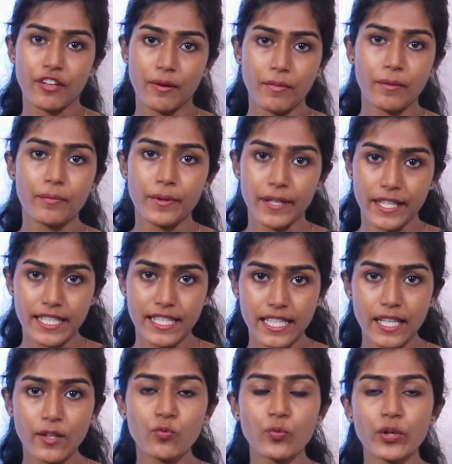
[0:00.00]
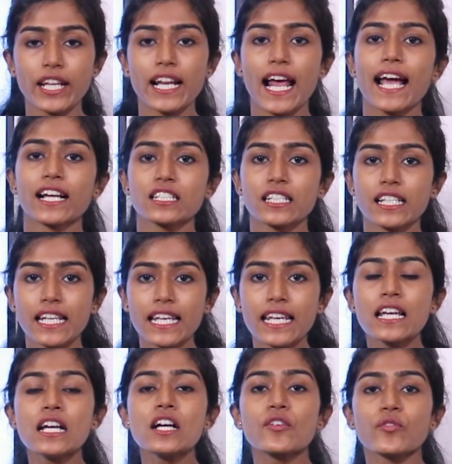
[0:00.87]
from a person, we are
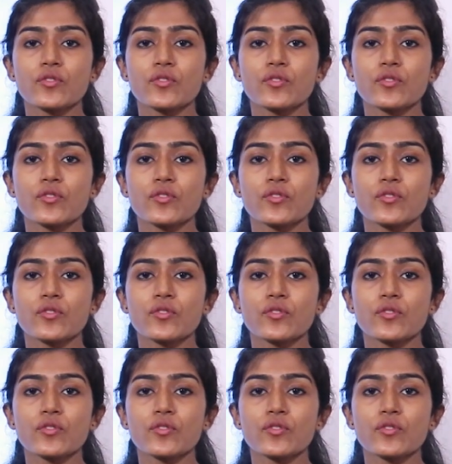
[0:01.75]
actually